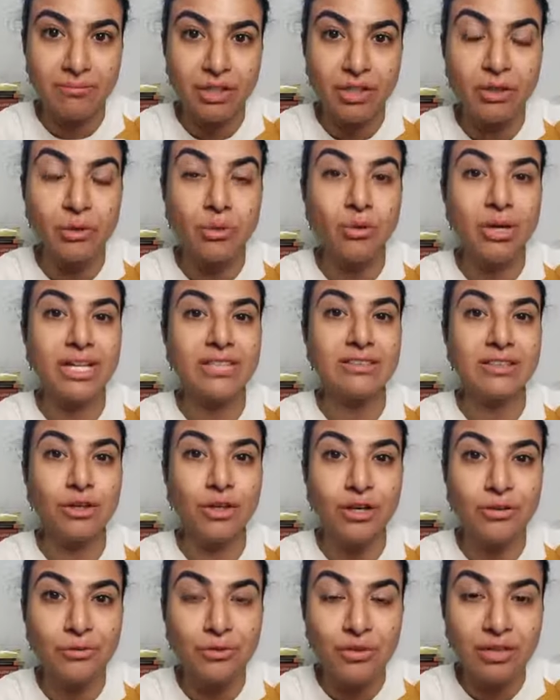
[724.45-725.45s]
requires a
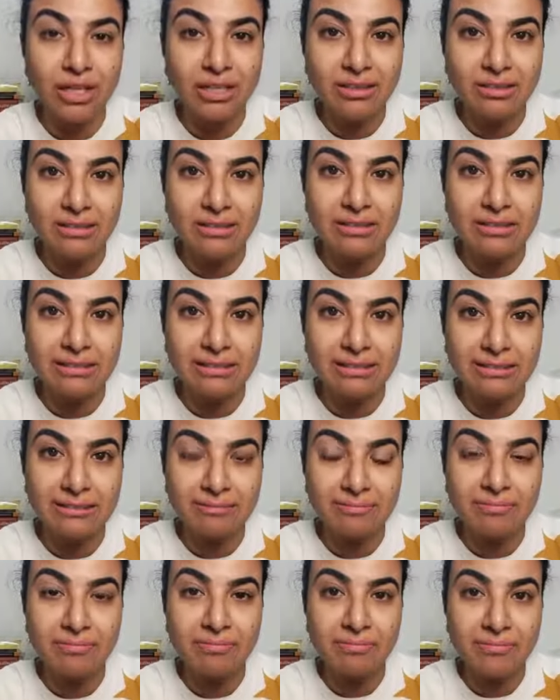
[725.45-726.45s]
lot of trust.
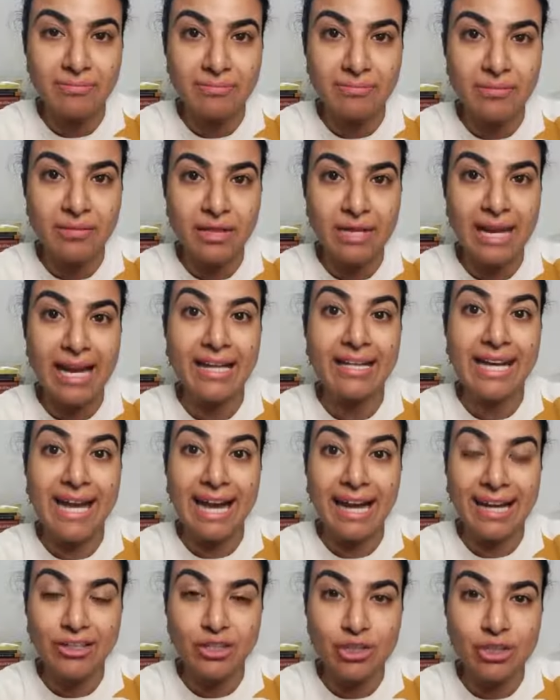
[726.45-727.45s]
And
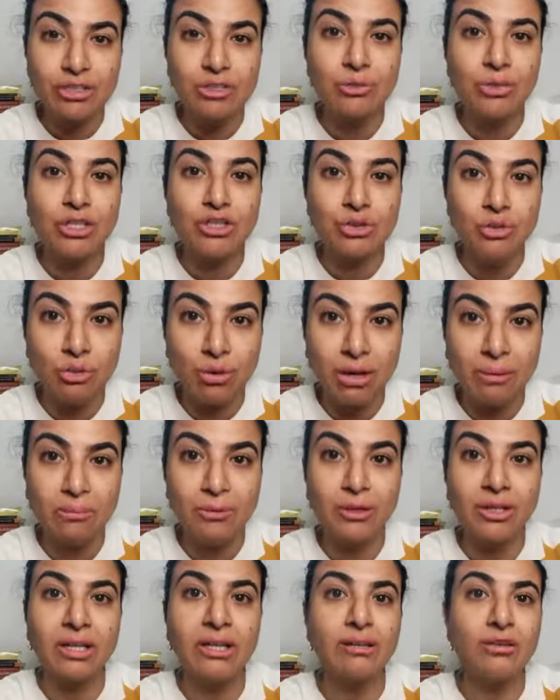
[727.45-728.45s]
actions will show up.
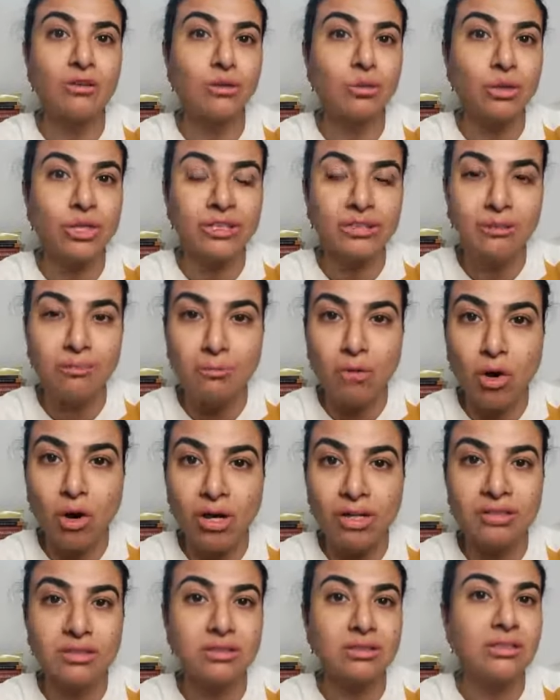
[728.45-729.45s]
Okay, doing the
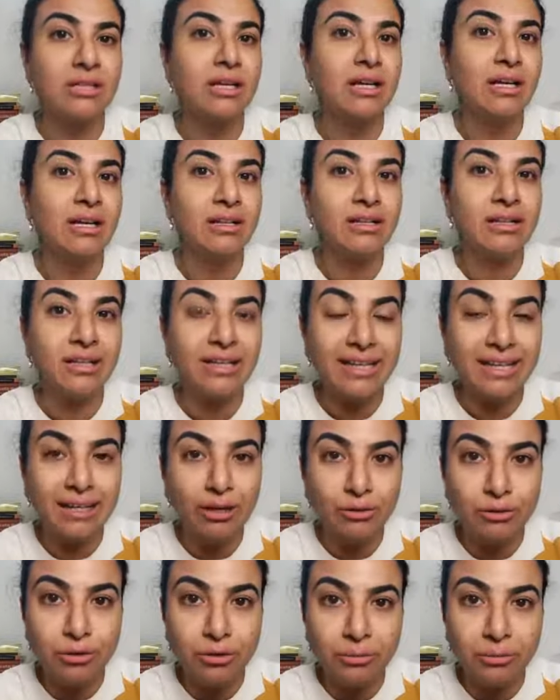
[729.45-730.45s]
mocks, learning
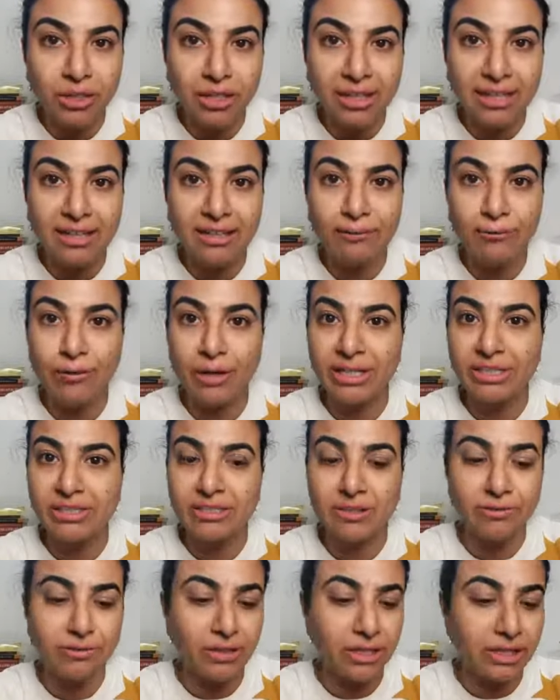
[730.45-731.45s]
how to communicate
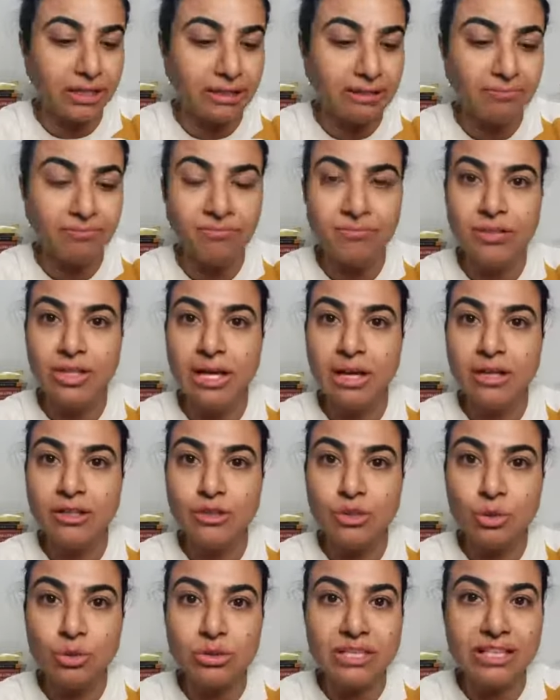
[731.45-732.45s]
effectively,
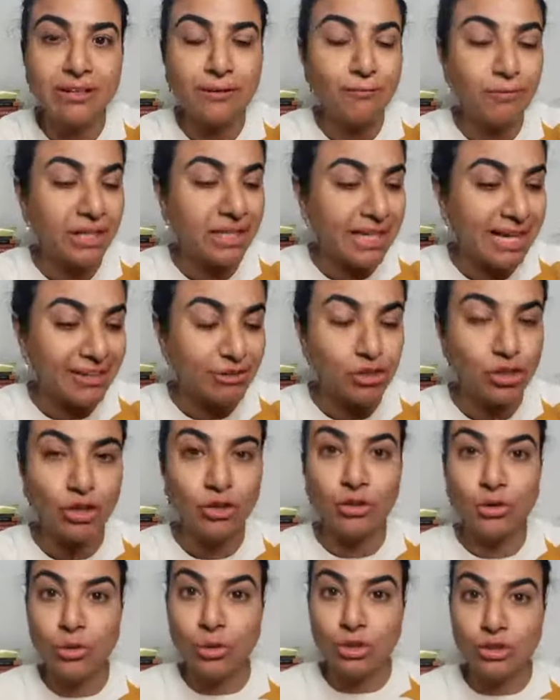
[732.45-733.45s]
choosing a
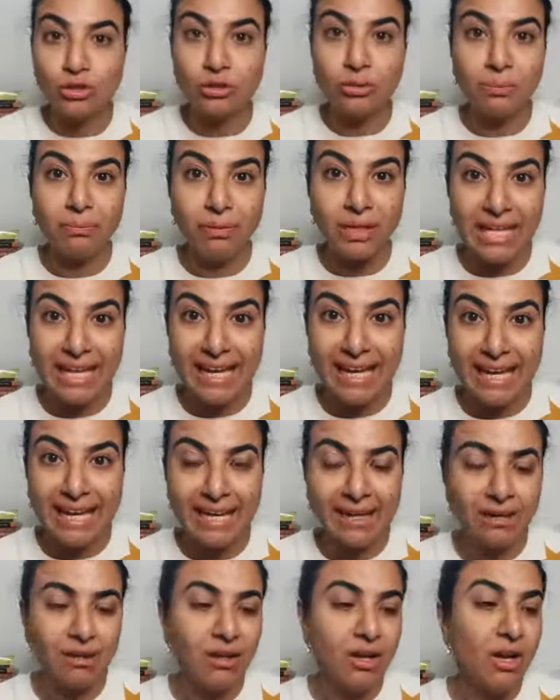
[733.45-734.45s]
financial role to
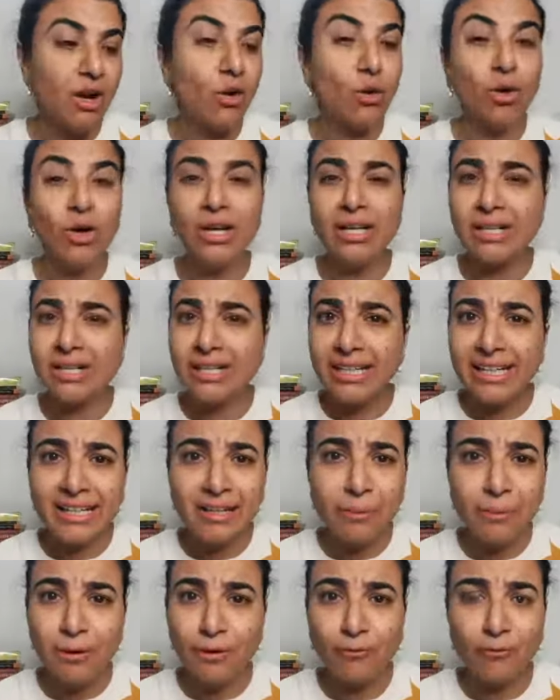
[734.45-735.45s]
play, or learning
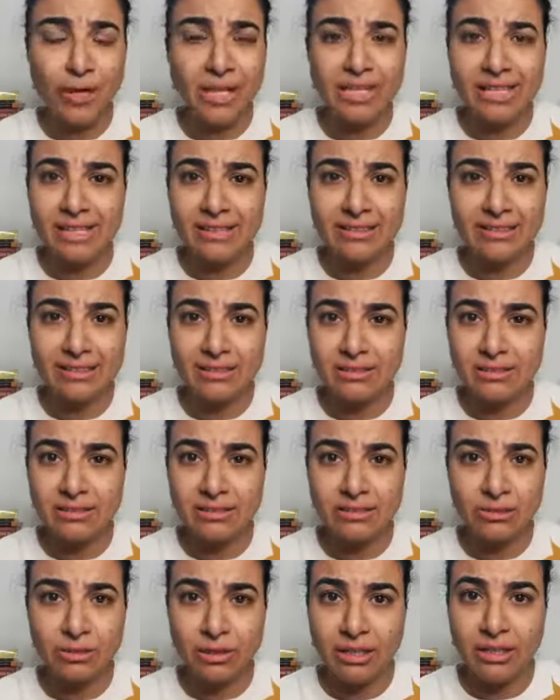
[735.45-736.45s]
about finances.
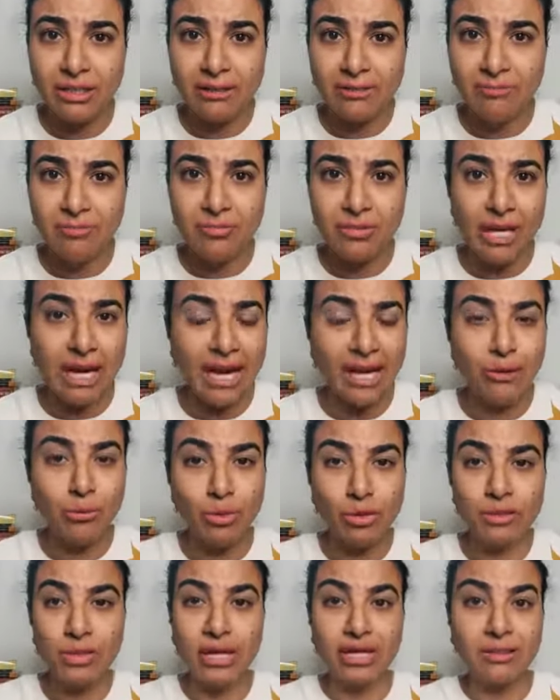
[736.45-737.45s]
Okay. I
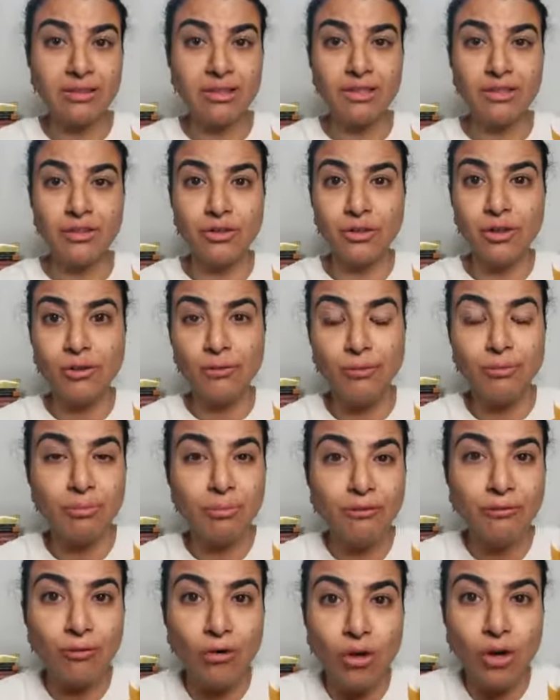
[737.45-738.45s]
would rather, you know,
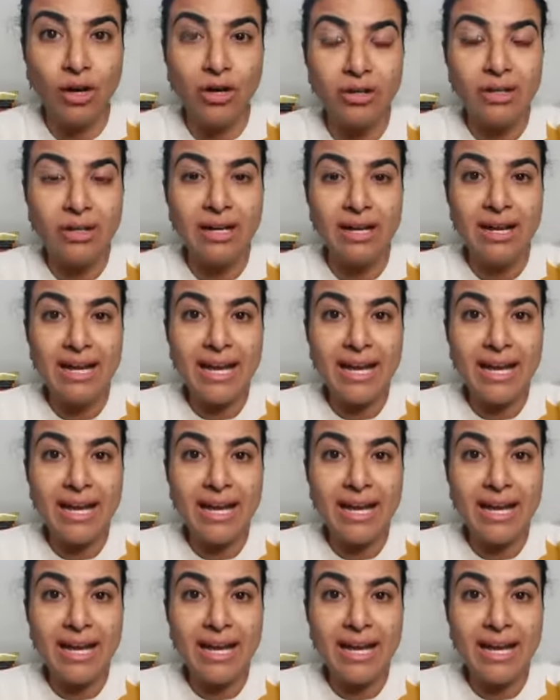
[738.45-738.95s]
before